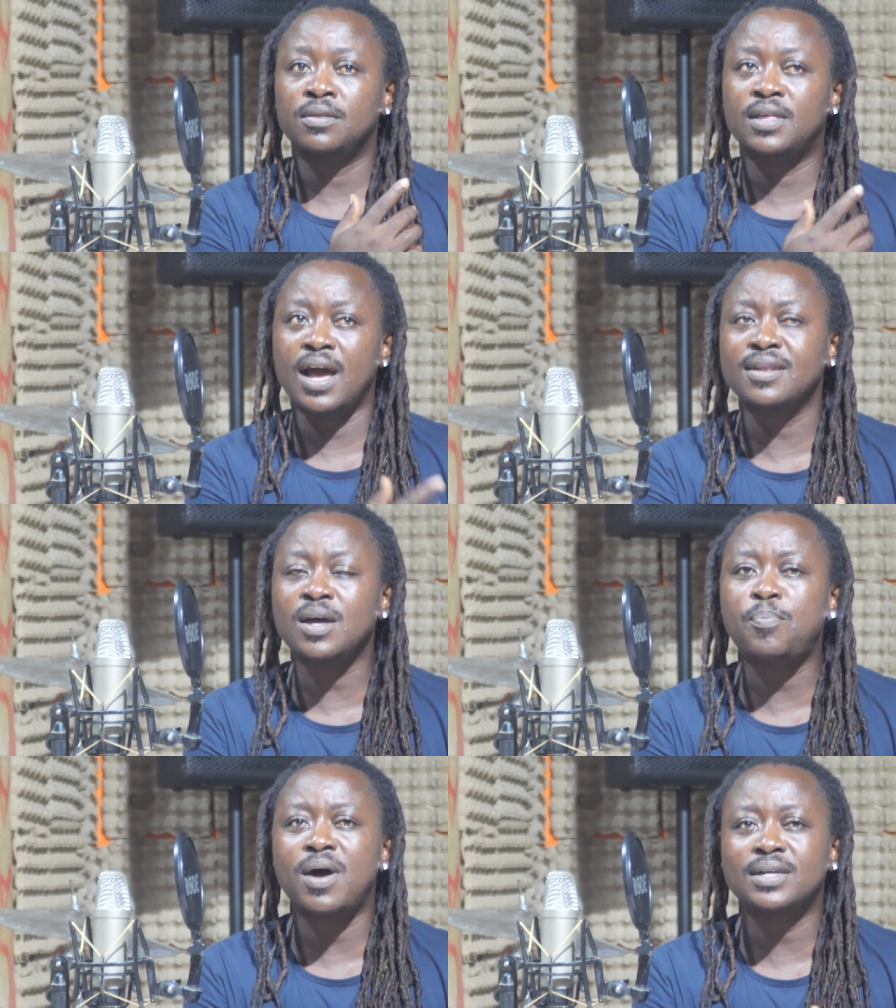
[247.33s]
the
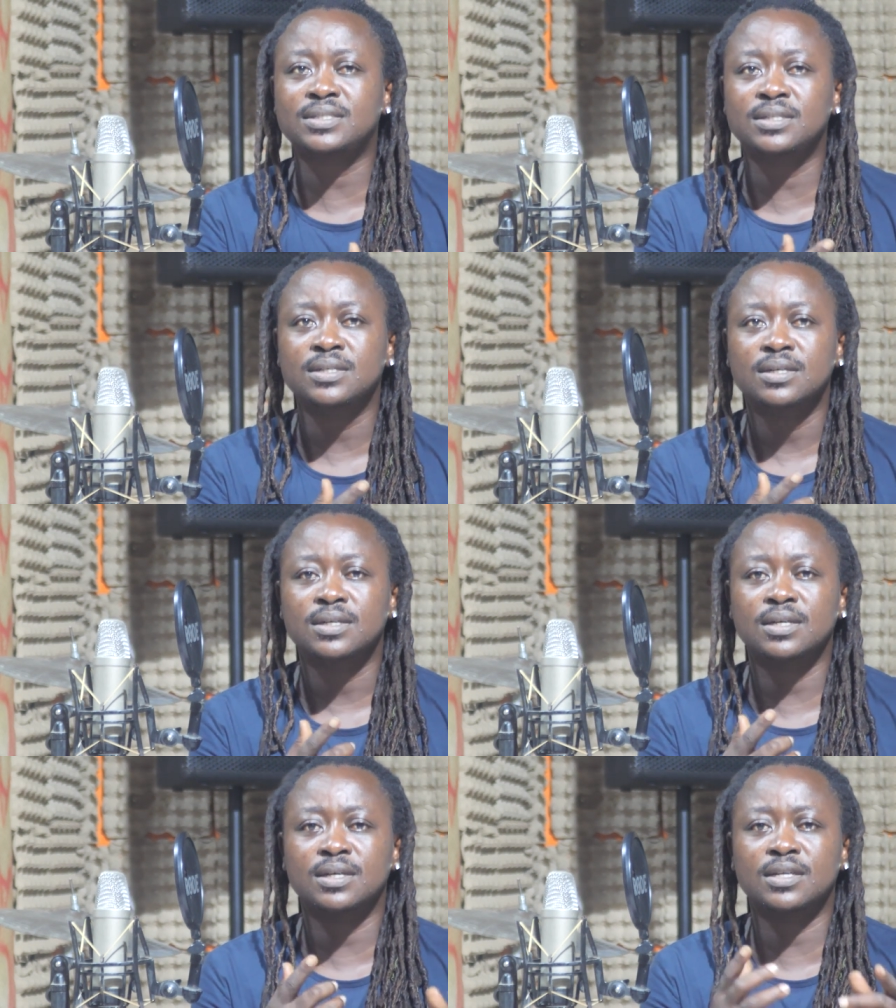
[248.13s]
other party
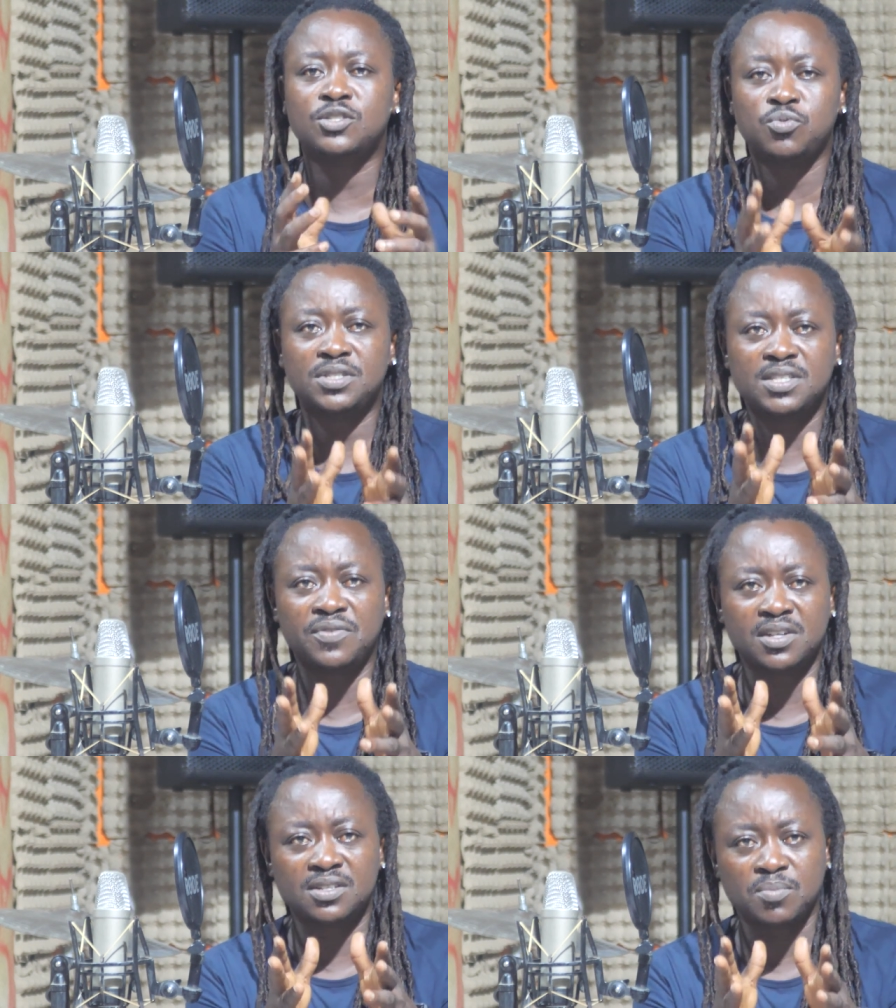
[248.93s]
is
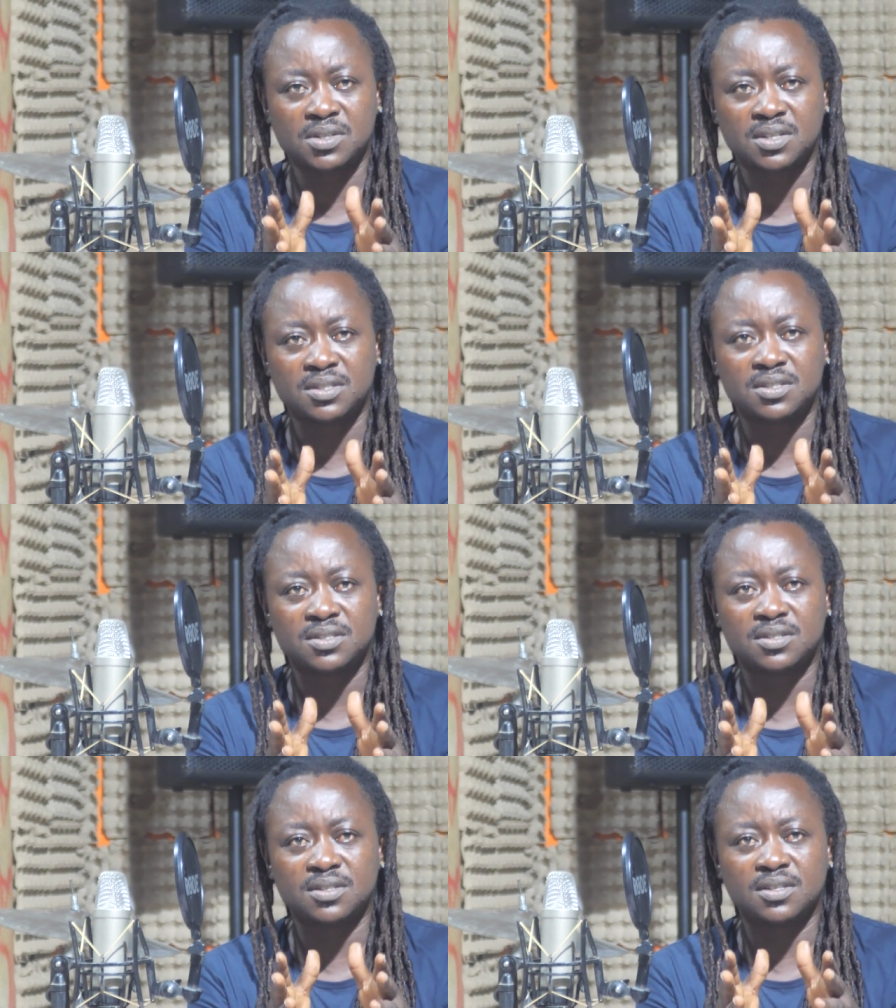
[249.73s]
receiving this message
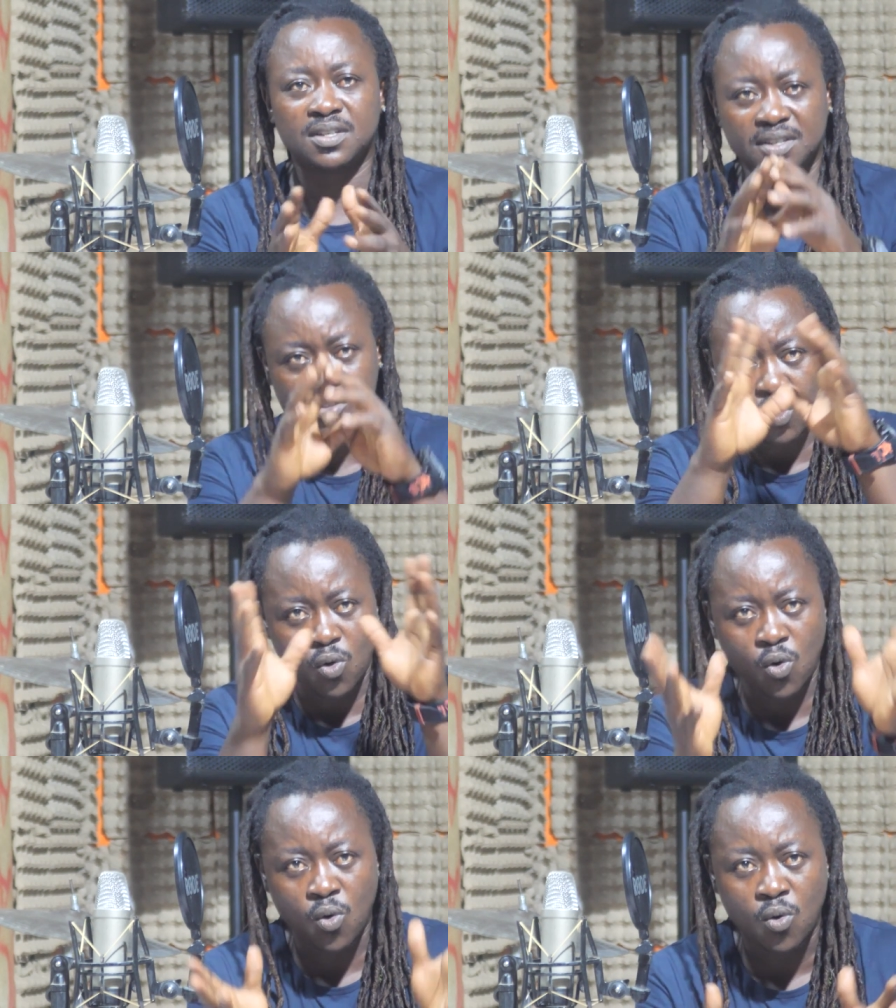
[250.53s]
in this
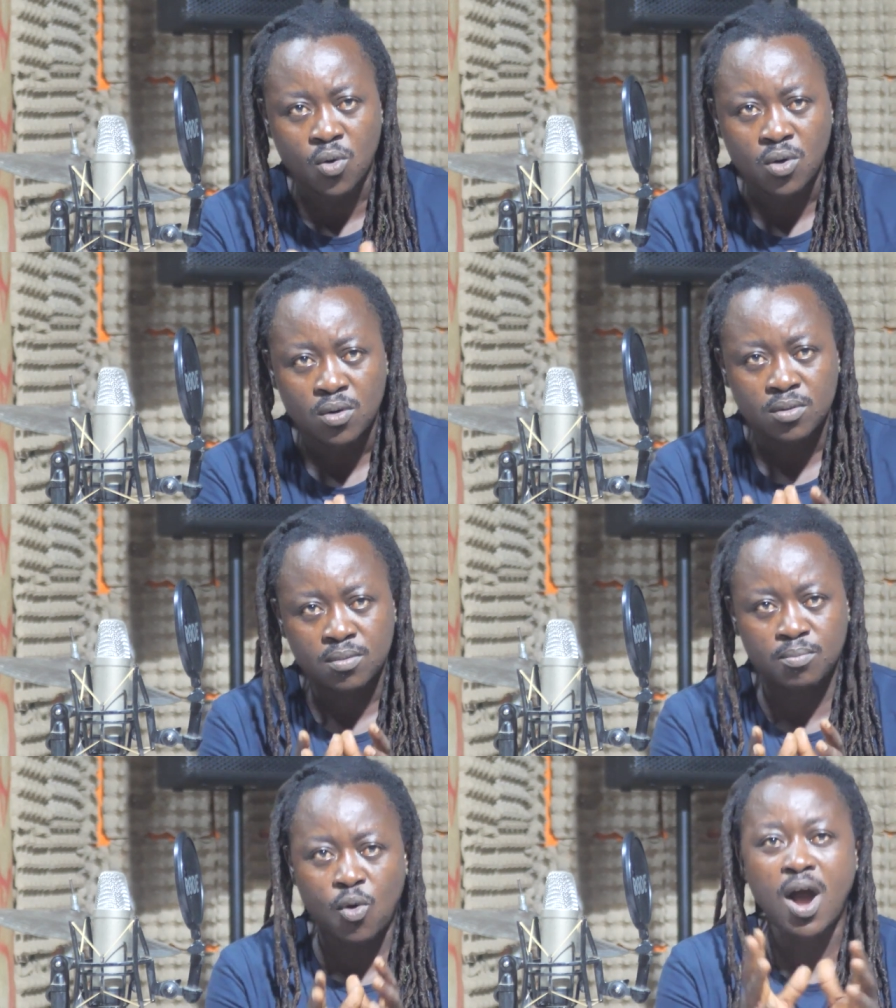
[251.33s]
whole
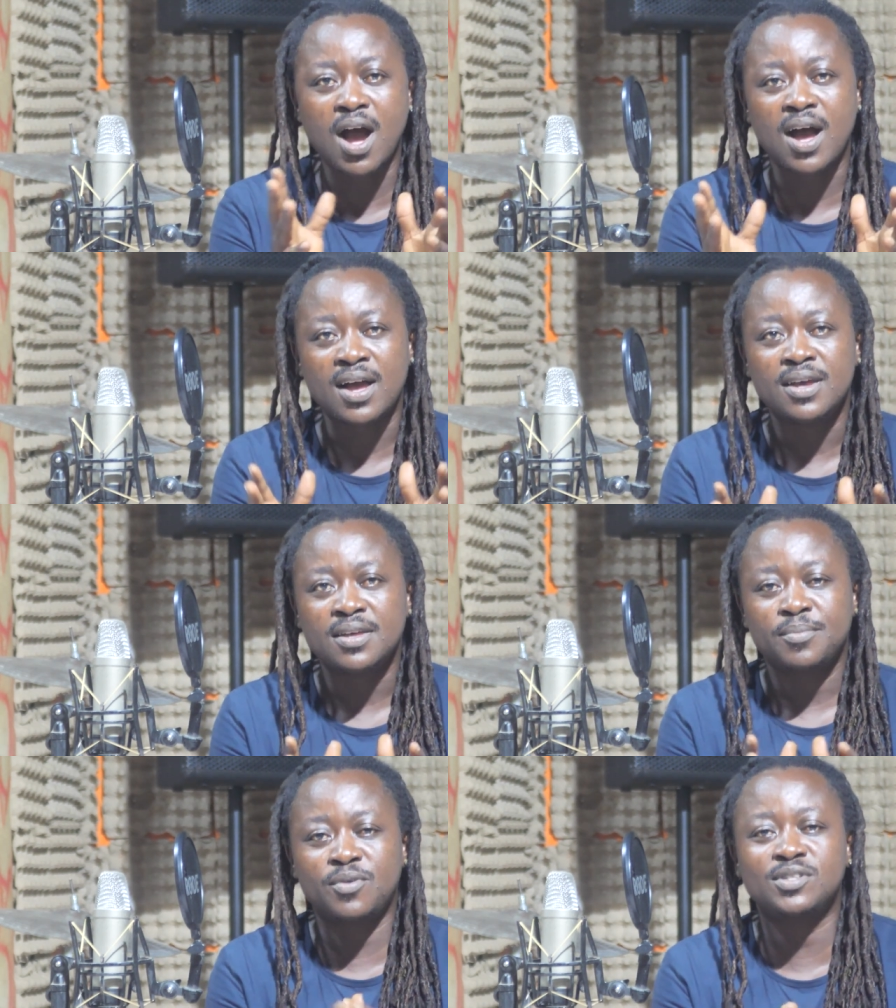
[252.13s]
bohaha.
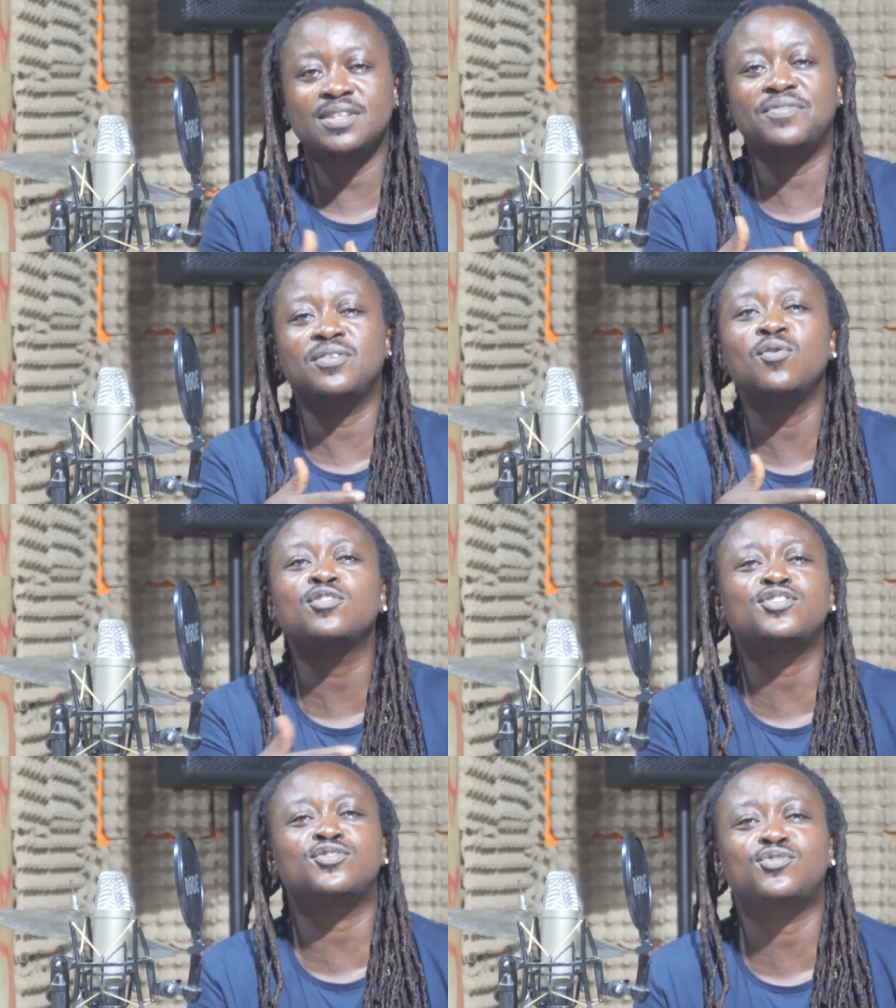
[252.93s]
Because if it
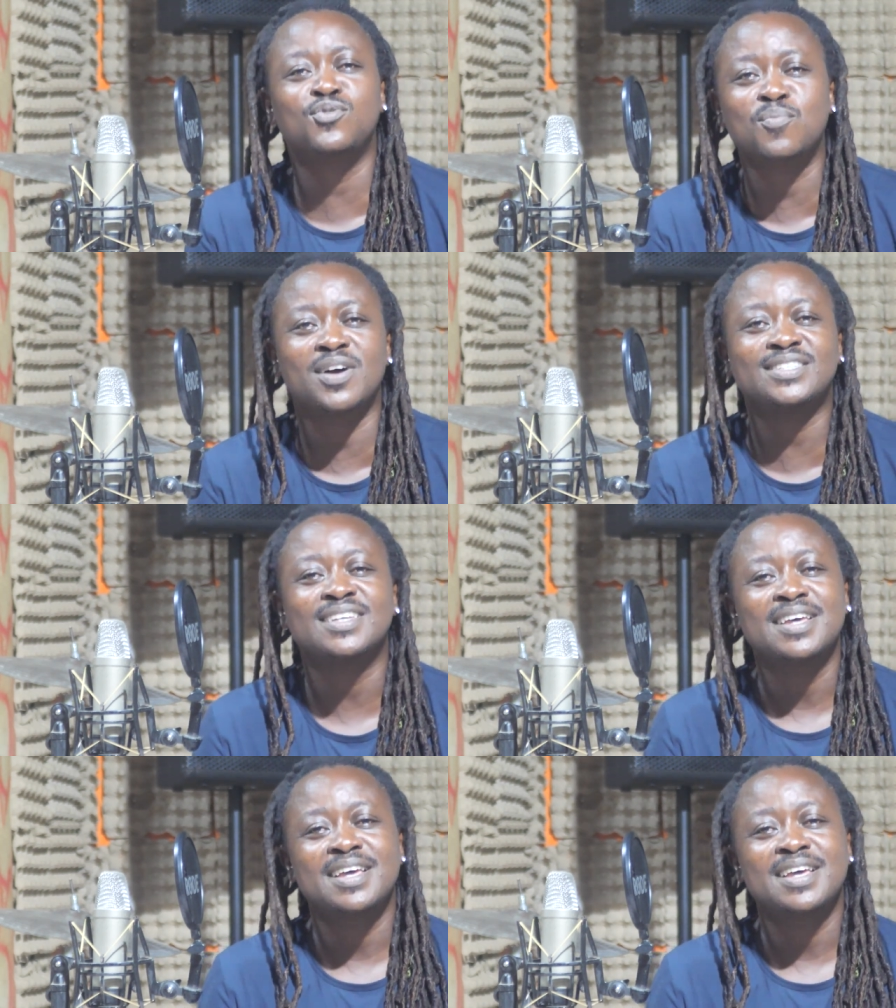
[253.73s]
goes too much,